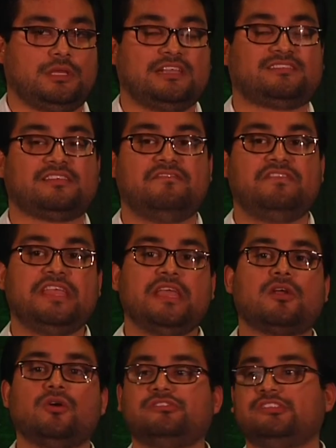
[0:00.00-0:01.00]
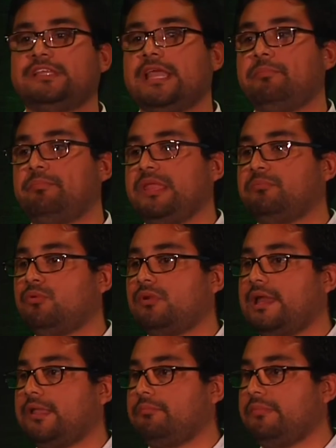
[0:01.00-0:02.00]
It's a vehicle to get people
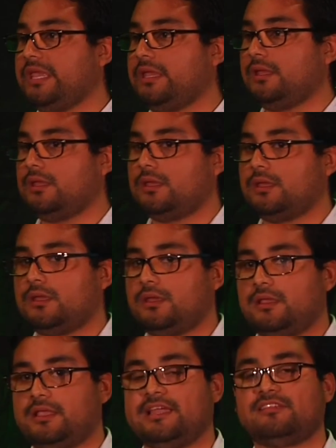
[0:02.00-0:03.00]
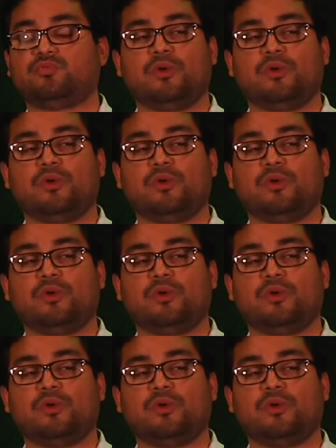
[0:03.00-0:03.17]
like me, kids